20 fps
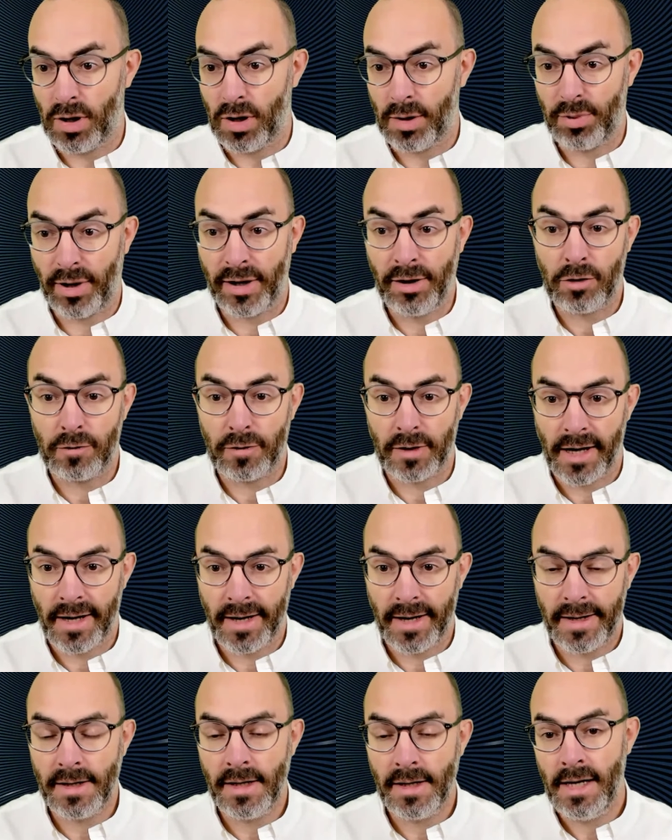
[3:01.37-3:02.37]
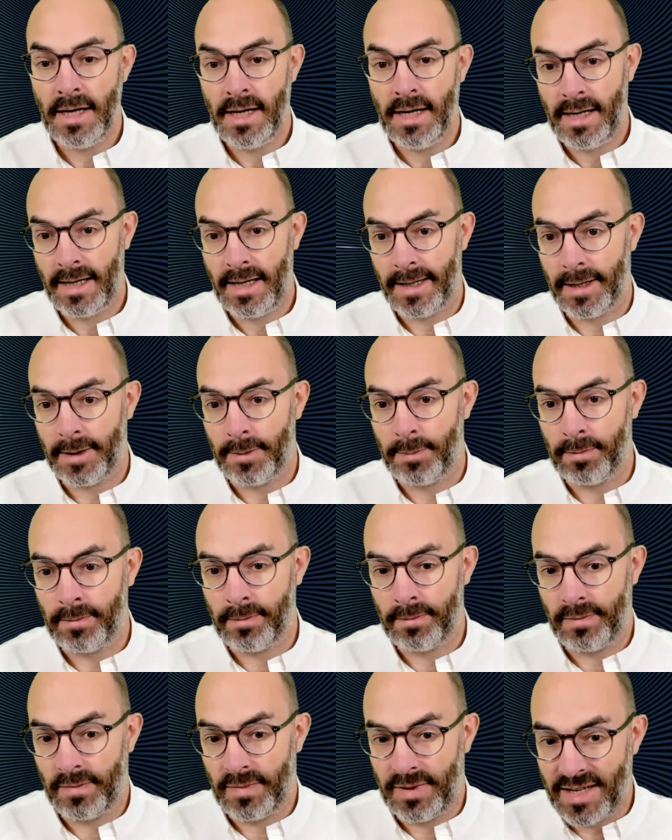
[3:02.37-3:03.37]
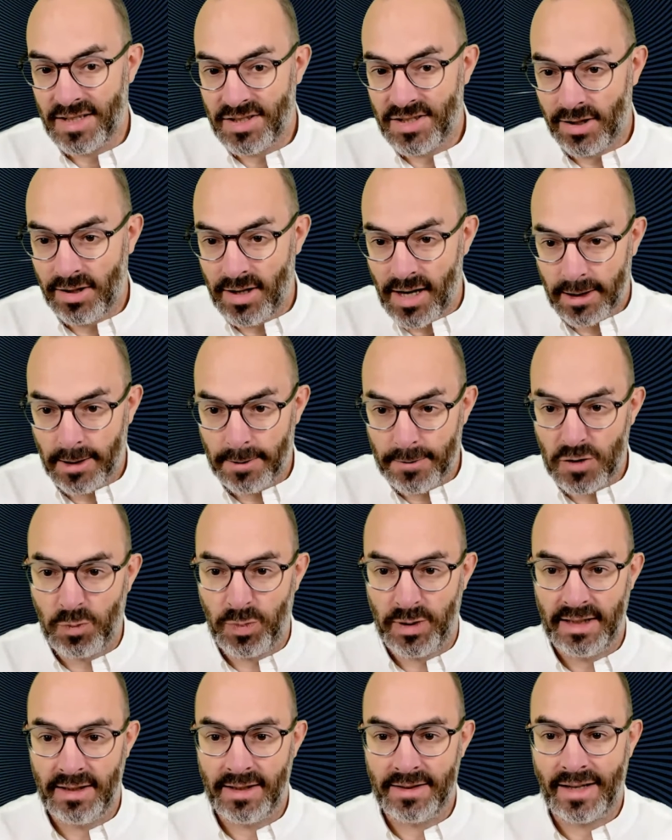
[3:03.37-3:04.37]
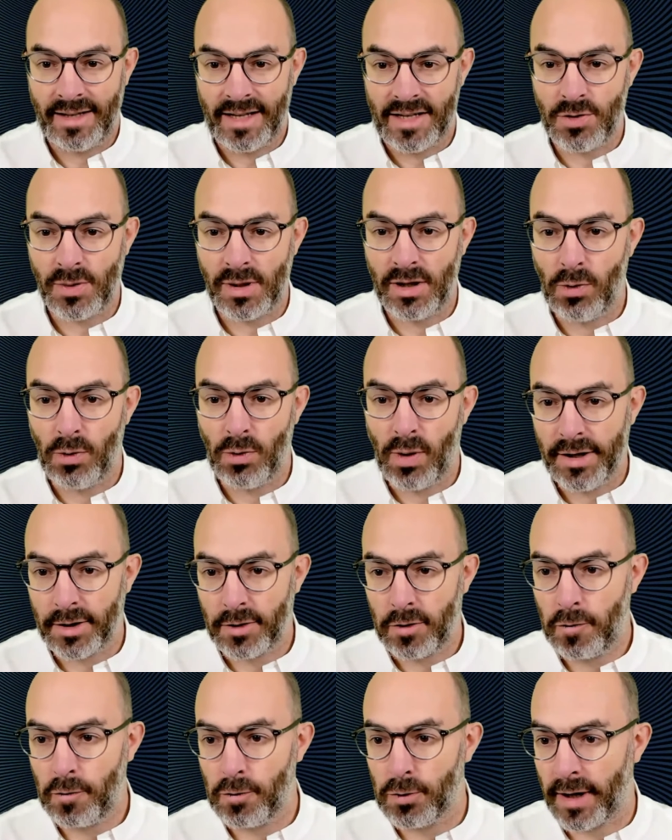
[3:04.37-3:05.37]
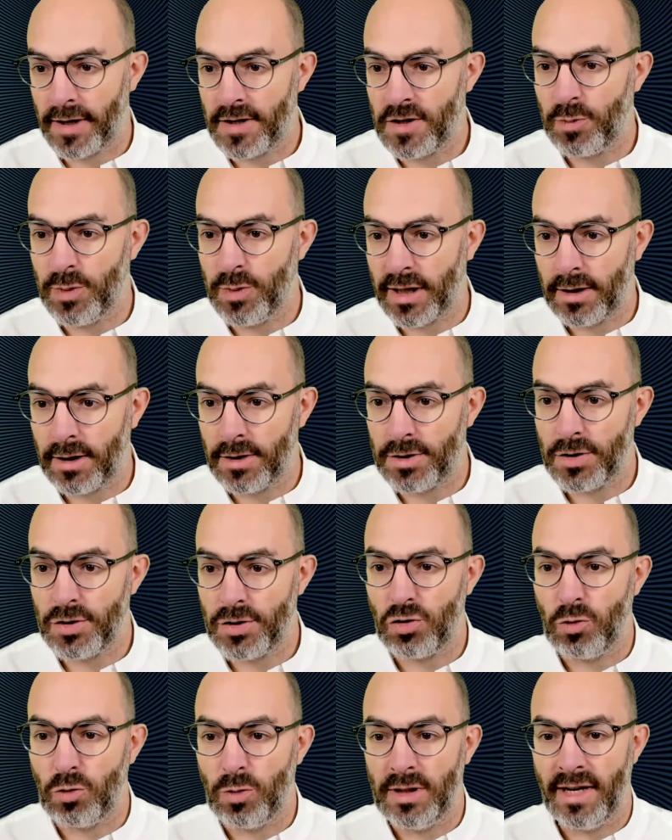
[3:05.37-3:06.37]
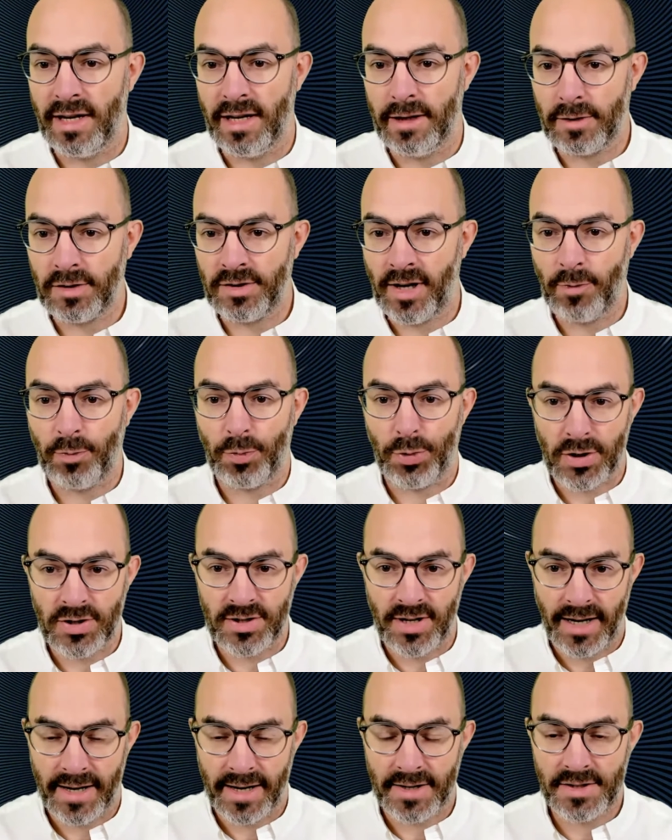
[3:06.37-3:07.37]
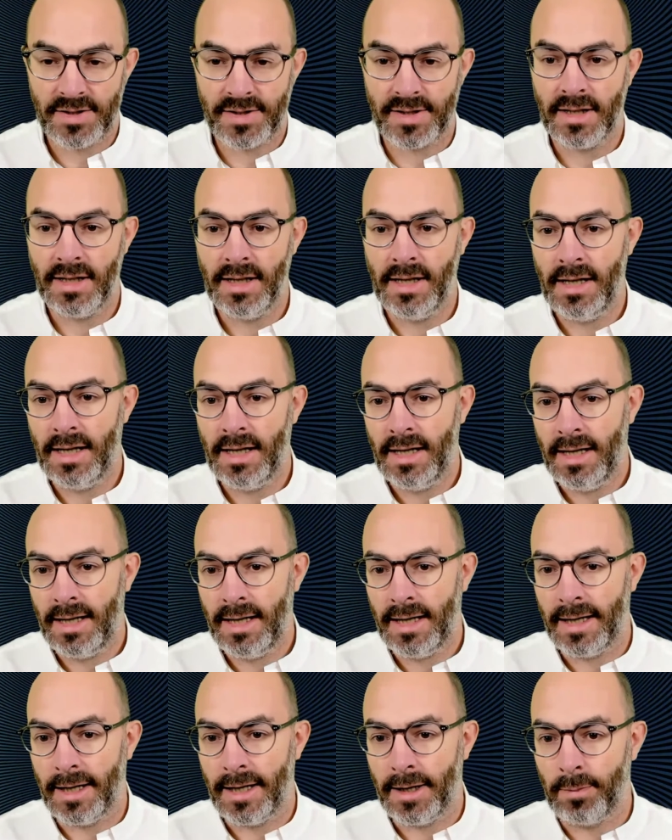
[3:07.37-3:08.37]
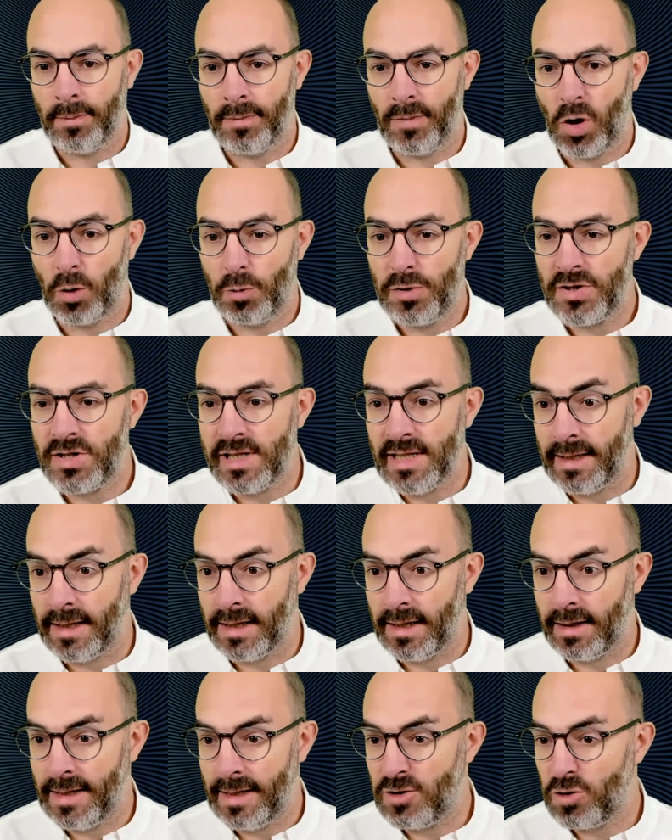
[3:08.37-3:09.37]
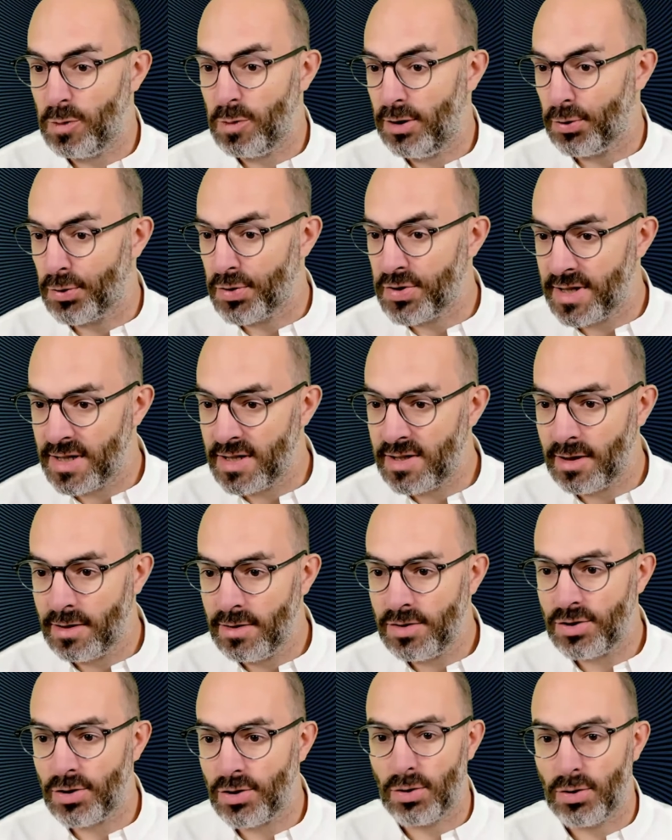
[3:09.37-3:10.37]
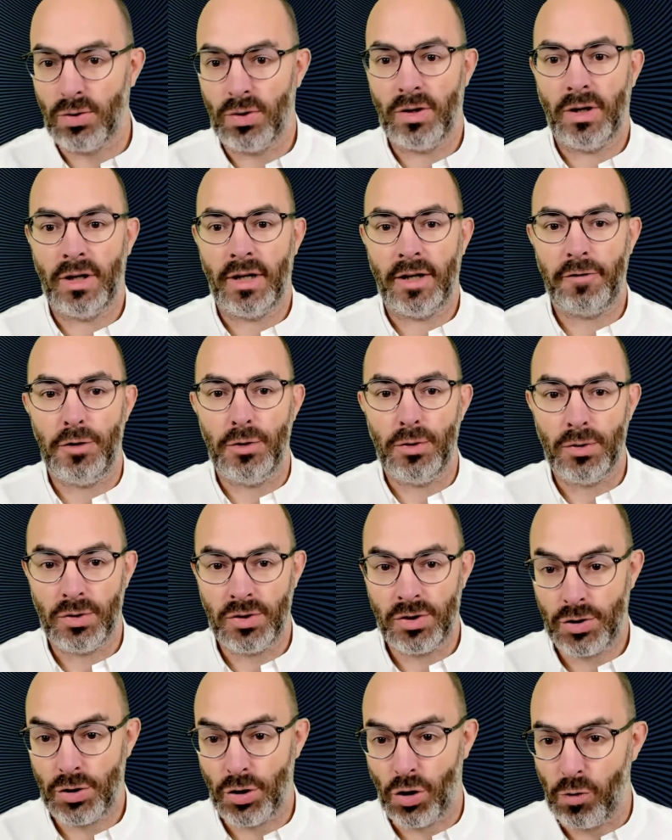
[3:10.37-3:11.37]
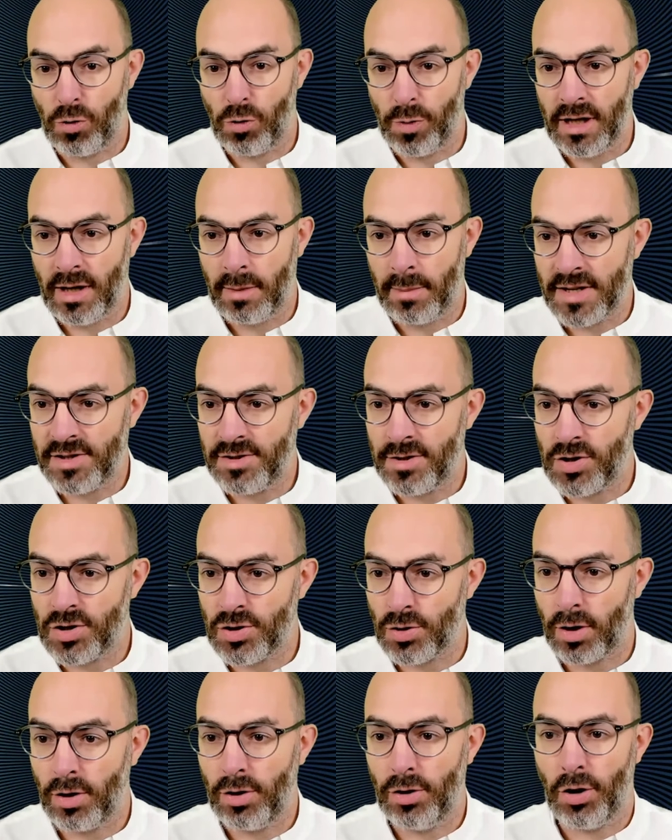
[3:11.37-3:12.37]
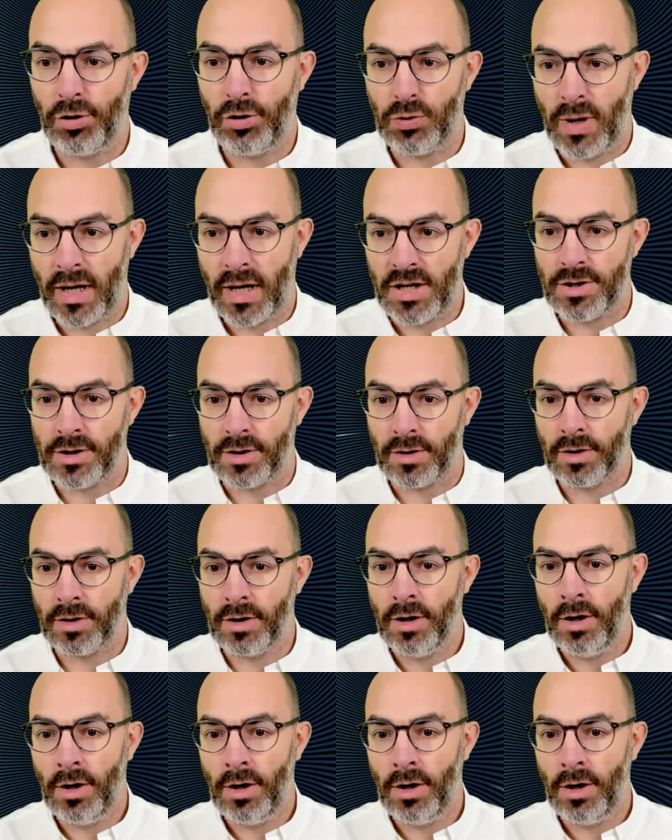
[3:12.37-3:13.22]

blink of an eye. That's the kind of speed that is required for experiences to be delivered and personalized. Obviously, it needs to be consistent. So if you show me a message or a call to action